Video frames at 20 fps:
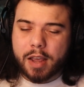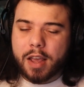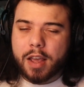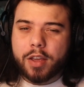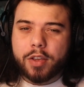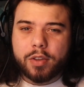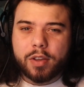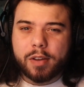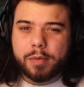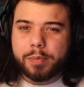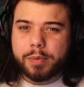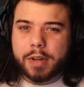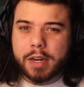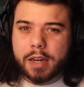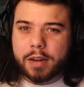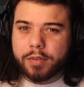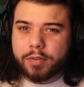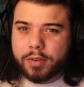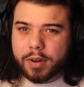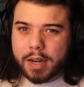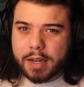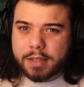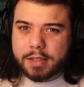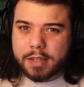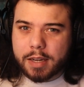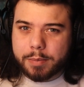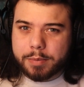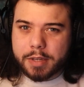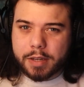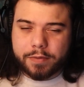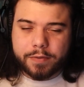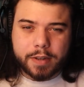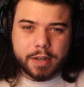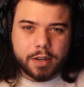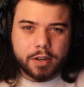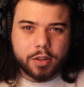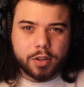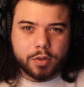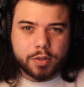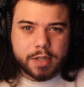you have plenty of grass types that fit
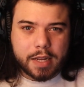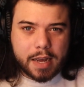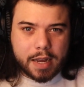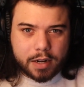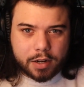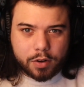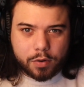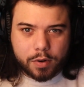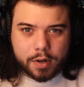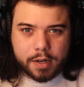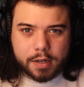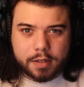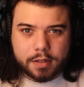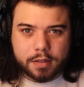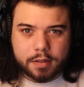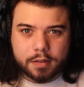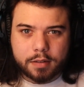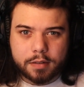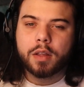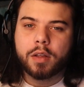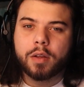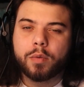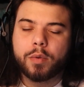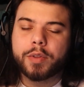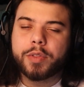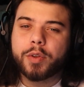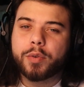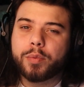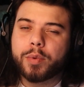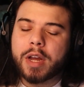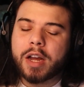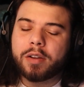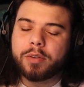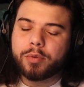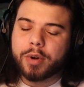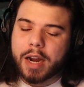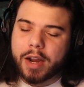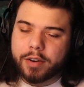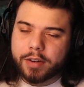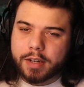into those categories. With the
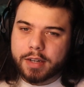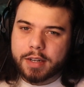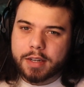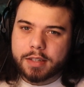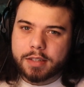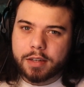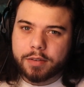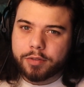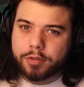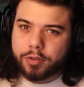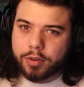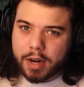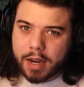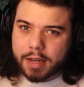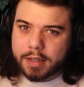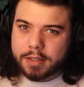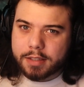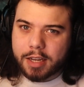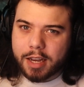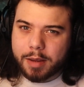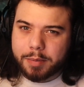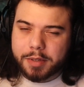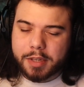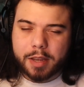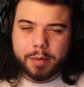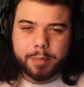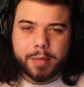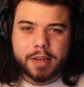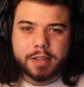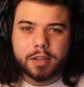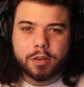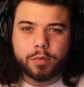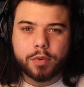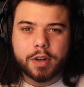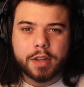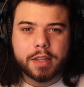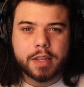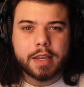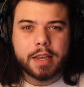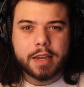well-roundedness of grass types, it makes it one
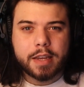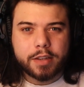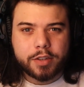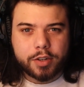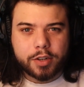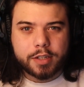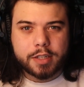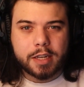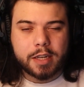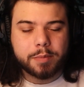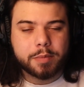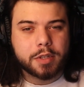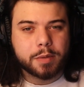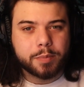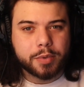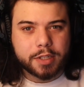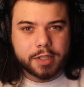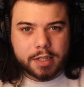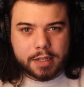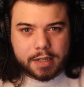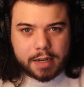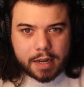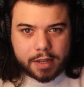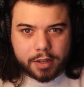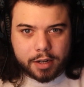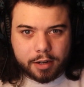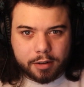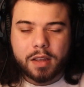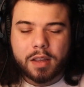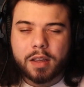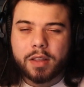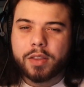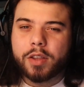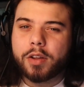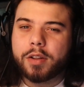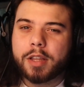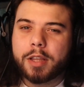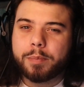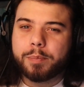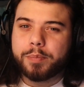of the easier teams to put together. The
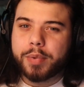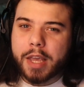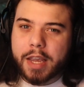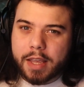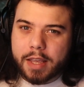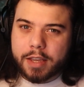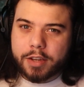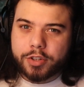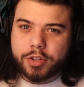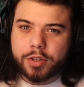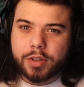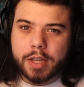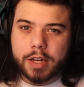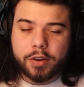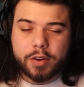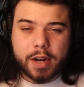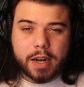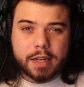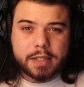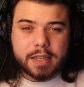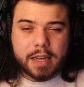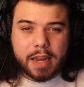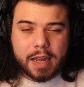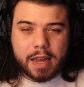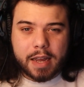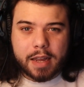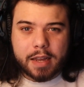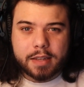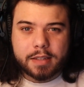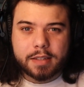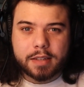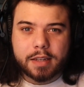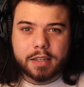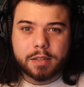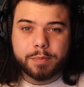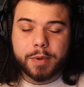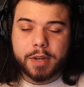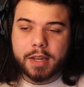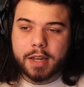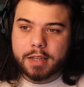only big issue that grass has is
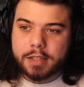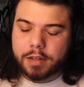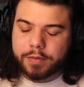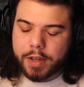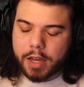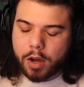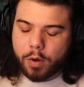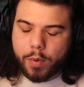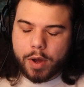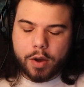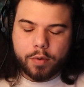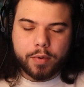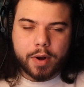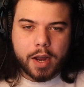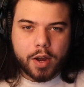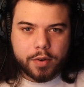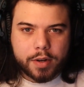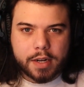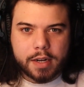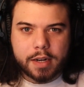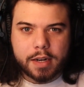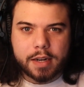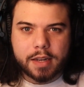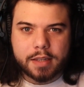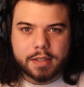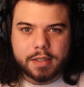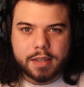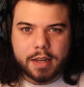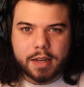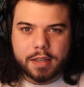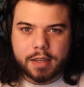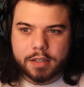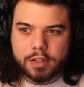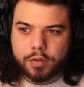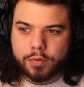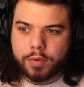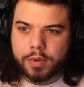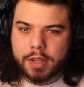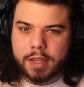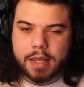because of how well-rounded it is, it
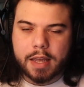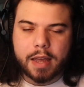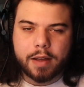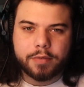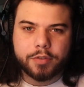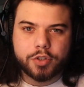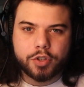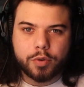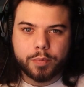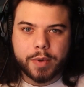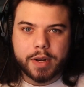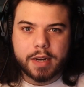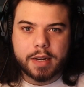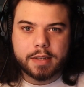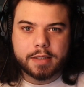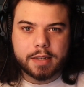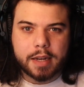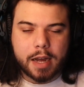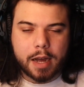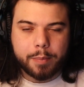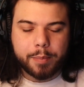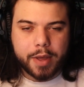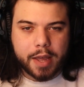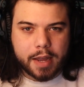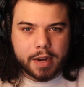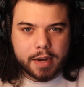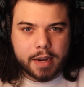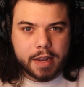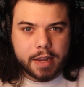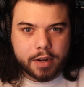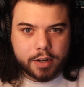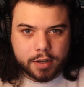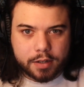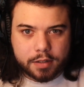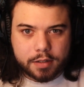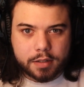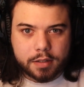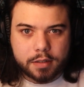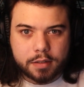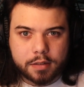doesn't really have too many top-end
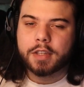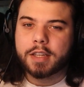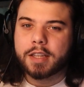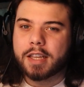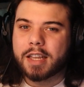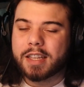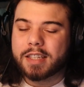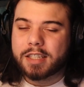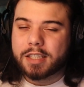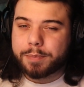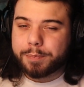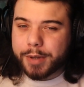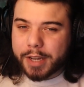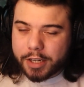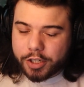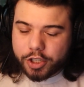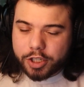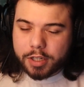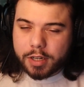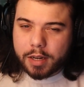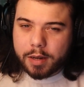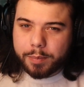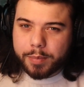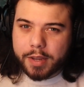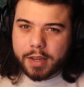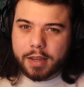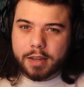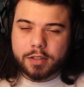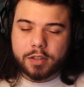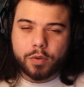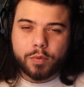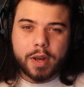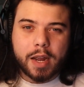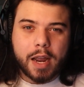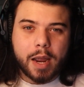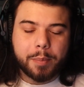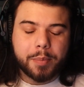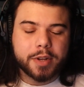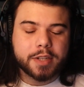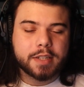hitters. Especially because the way
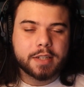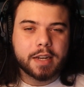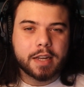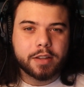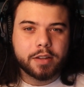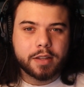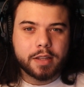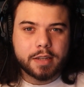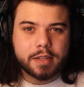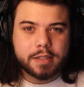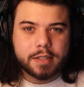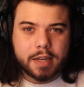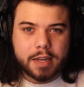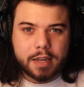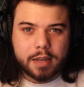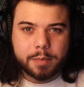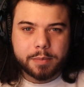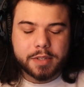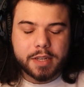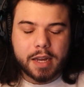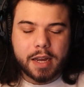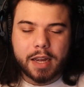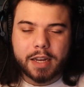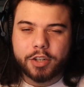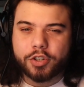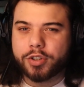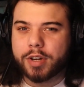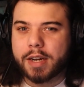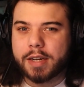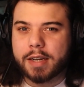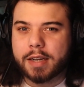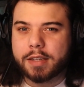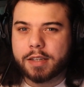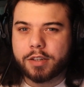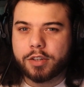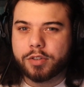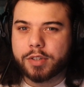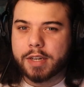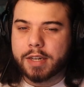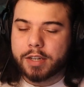I put together these teams, I try not to
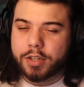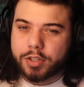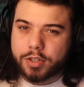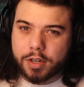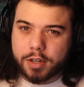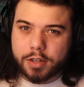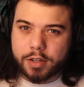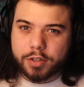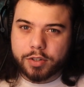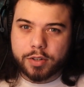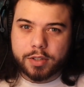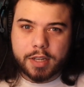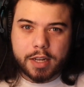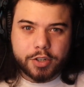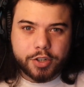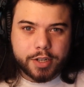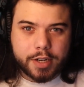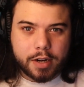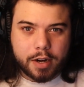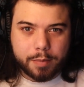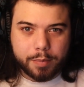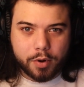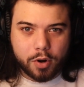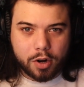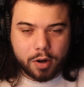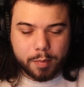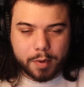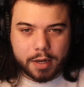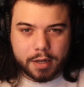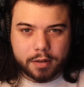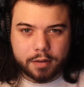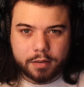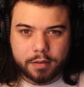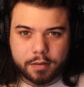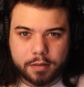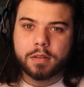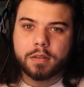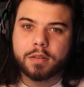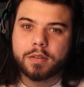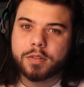use any starters or legendary Pokemon.
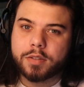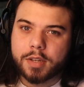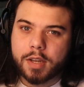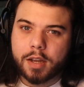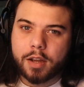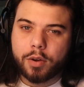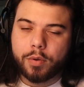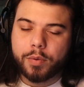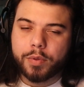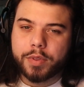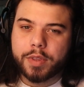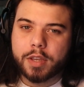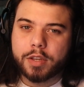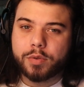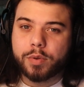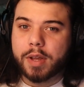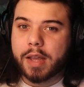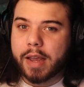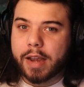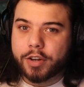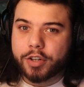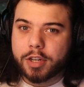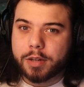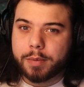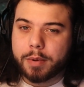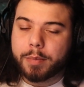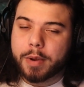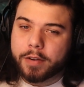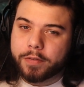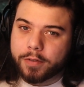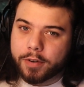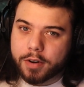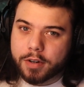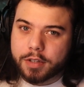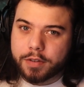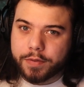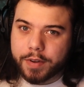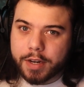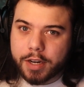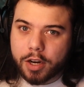So this will actually be my
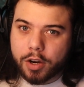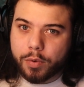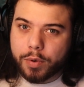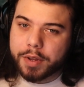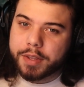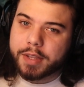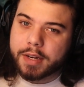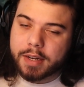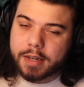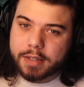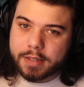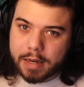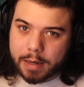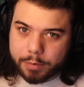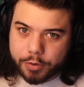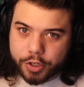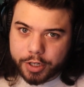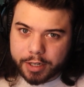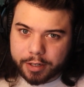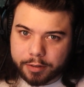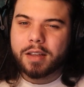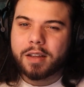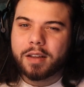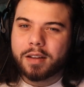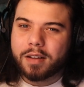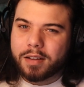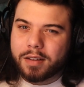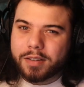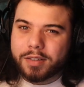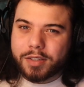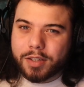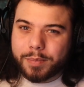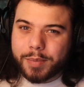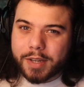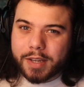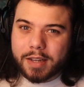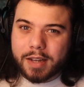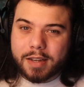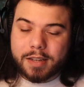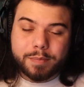first video with an exception. Also
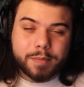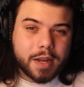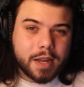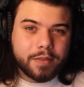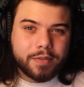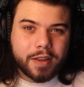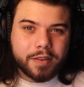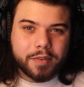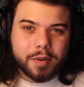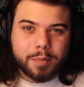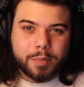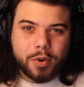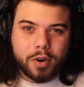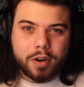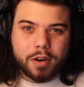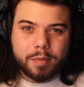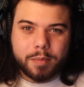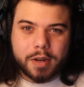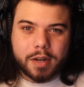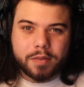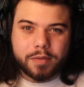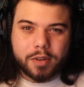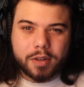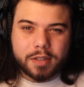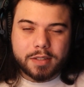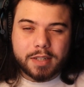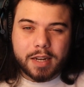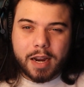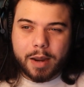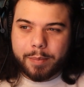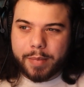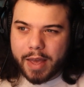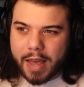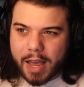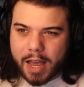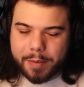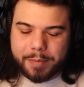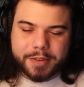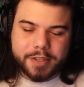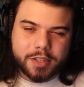because my favorite Pokemon of all time
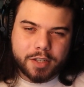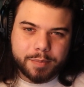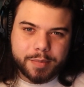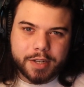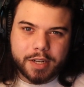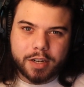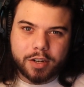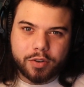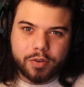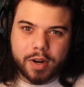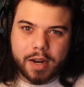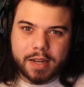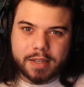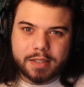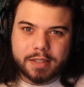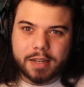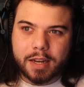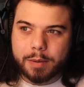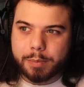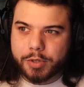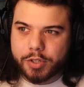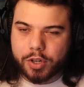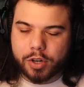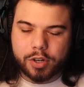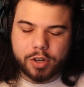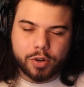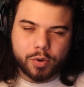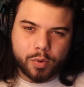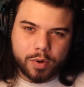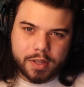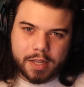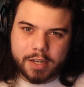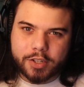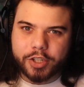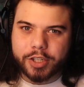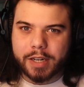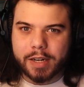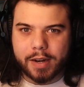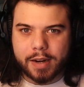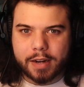happens to be a grass type starter or
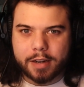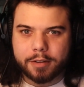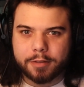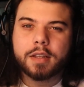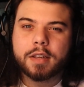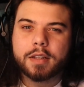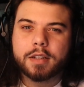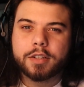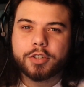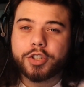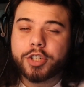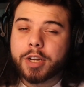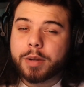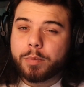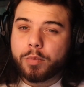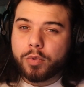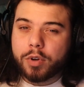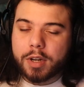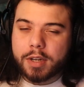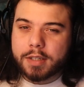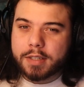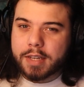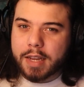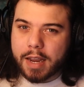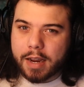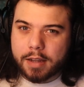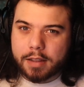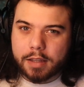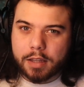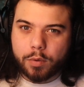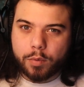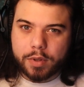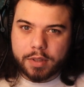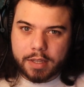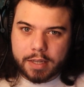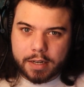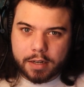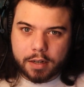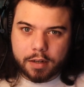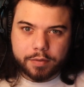legendary. Gym 1 Tangela will
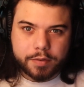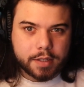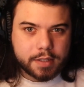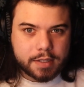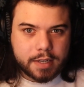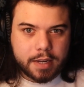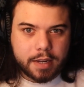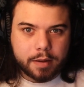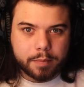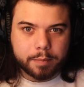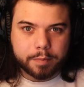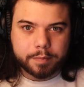lead off the team.